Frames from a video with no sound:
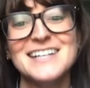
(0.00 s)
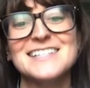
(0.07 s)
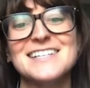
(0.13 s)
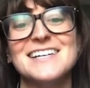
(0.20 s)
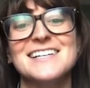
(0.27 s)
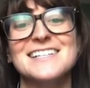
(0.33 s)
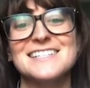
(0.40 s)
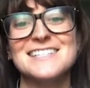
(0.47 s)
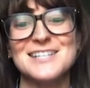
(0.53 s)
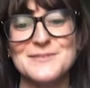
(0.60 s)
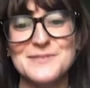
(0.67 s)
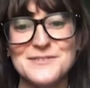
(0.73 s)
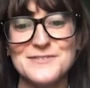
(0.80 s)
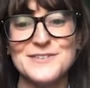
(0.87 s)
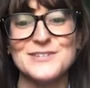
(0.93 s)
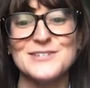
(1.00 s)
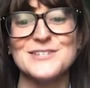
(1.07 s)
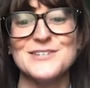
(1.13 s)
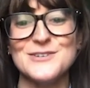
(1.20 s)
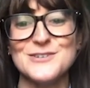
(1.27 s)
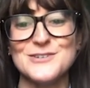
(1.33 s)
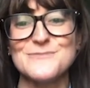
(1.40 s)
to some of those
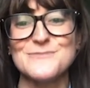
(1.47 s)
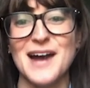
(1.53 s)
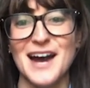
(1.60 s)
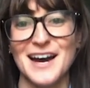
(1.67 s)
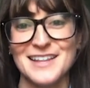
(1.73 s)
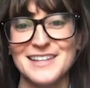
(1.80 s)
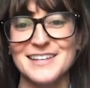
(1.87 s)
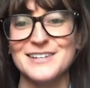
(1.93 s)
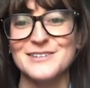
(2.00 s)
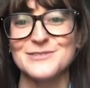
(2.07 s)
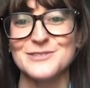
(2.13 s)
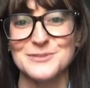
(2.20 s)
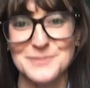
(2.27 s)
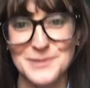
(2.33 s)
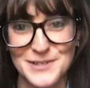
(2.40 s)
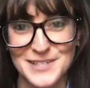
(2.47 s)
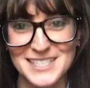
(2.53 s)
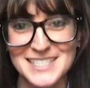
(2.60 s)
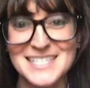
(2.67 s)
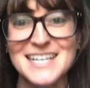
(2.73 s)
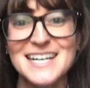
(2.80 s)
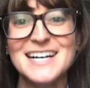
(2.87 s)
user pathing reports,